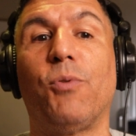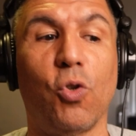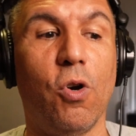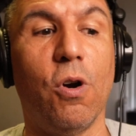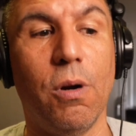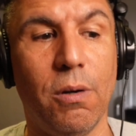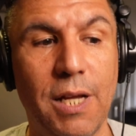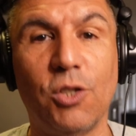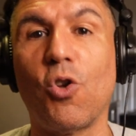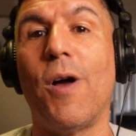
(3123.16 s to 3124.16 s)
sure
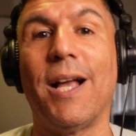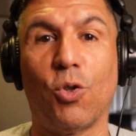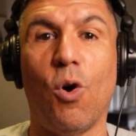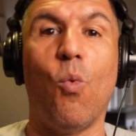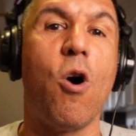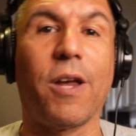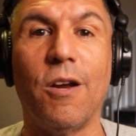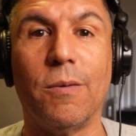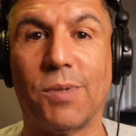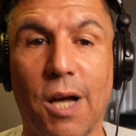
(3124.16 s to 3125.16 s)
he's going into a walk
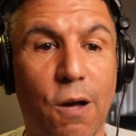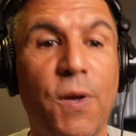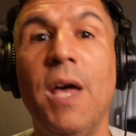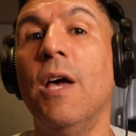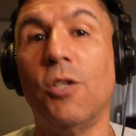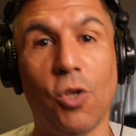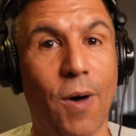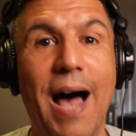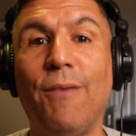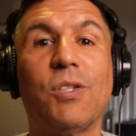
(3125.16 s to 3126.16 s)
year himself. So
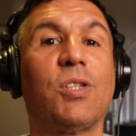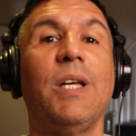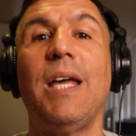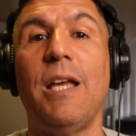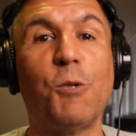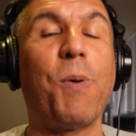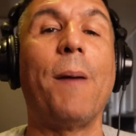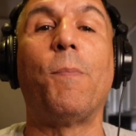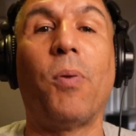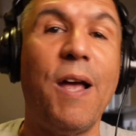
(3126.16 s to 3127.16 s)
obviously he's
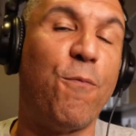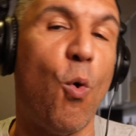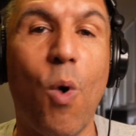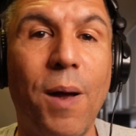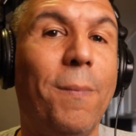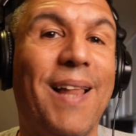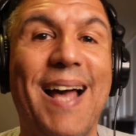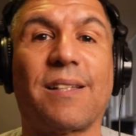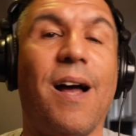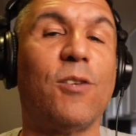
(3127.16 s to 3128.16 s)
probably playing for one
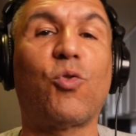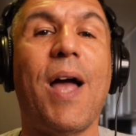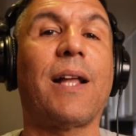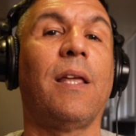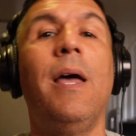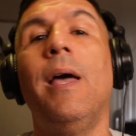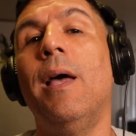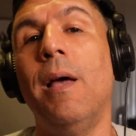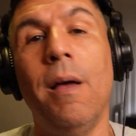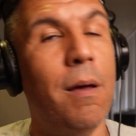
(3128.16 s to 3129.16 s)
last contract.
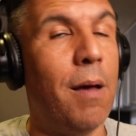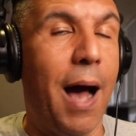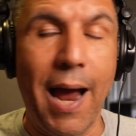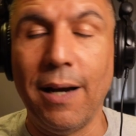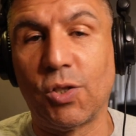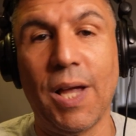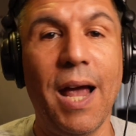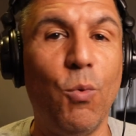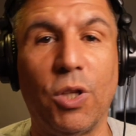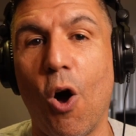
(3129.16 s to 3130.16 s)
I
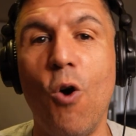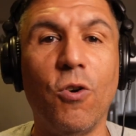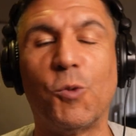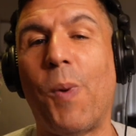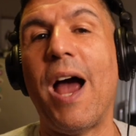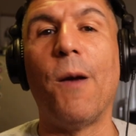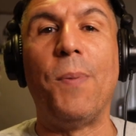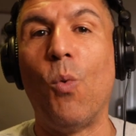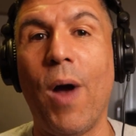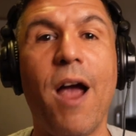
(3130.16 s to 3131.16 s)
understand with the owners, buyer
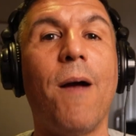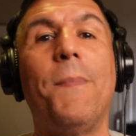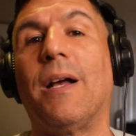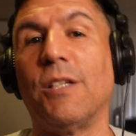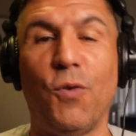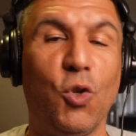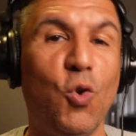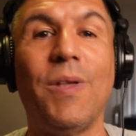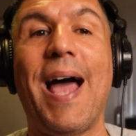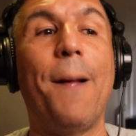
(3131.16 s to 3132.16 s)
beware, because if you
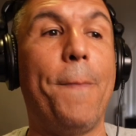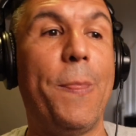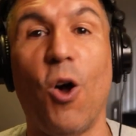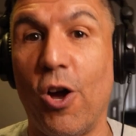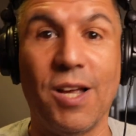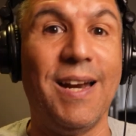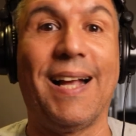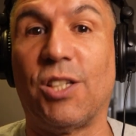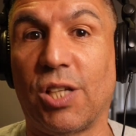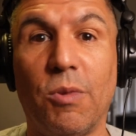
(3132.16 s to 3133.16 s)
do that, are you going to
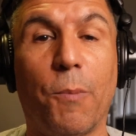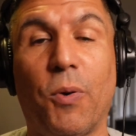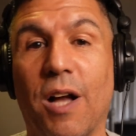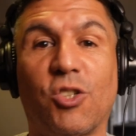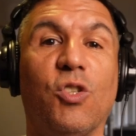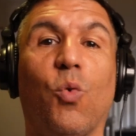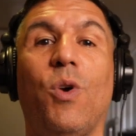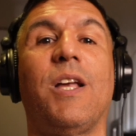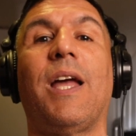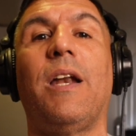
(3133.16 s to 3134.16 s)
get similar production to
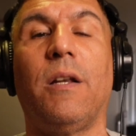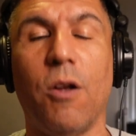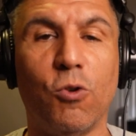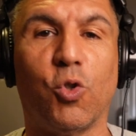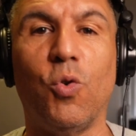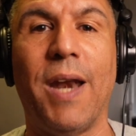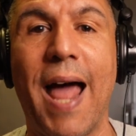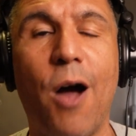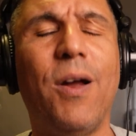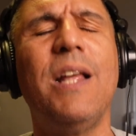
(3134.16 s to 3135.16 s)
what you're getting in Ozuna
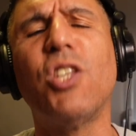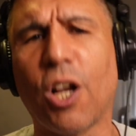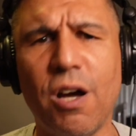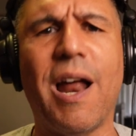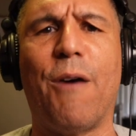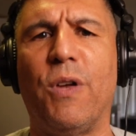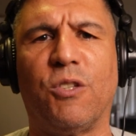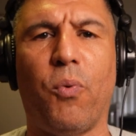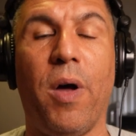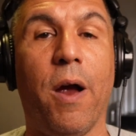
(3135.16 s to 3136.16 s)
now? And he's a good
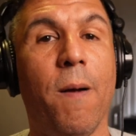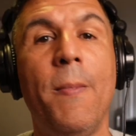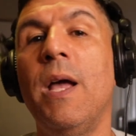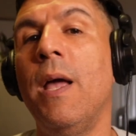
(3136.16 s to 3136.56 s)
offensive player,